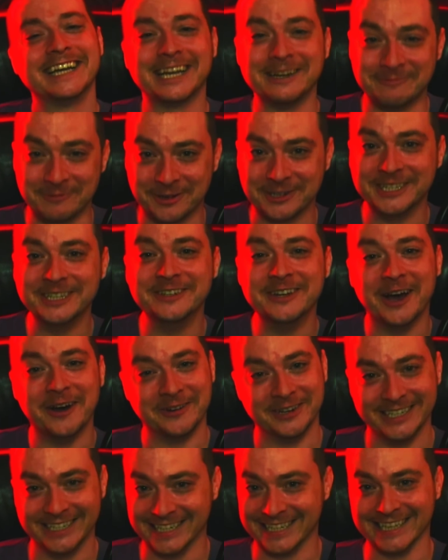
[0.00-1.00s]
Come on,
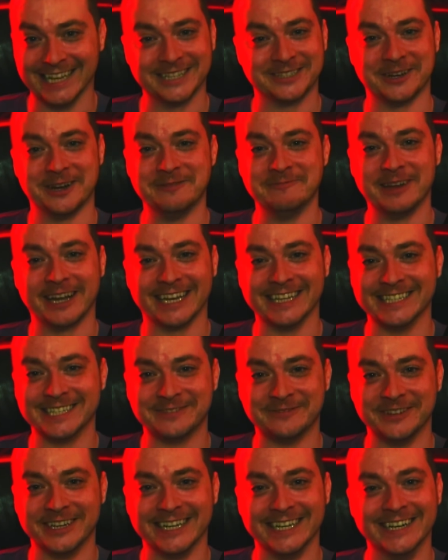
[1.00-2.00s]
he did. That's why I'm making
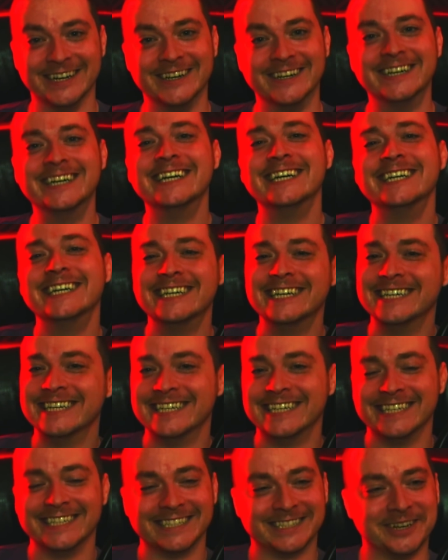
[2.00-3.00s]
this video.
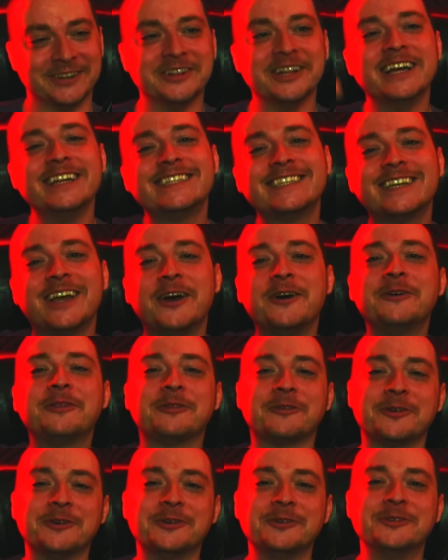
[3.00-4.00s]
So let's go
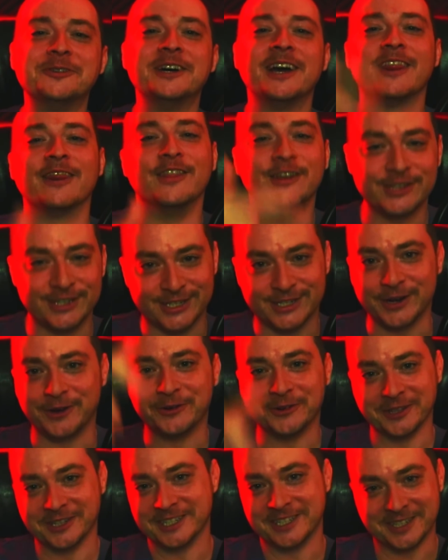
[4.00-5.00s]
through the
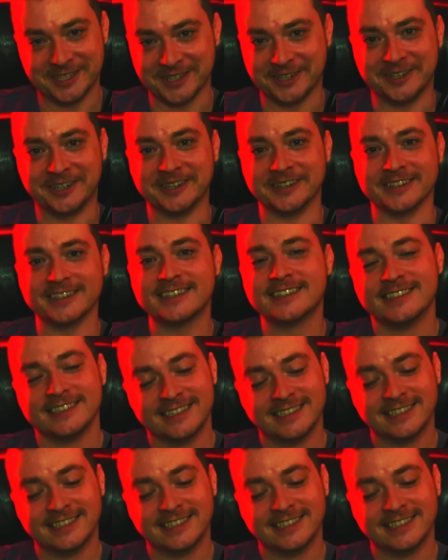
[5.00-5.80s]
stolen songs.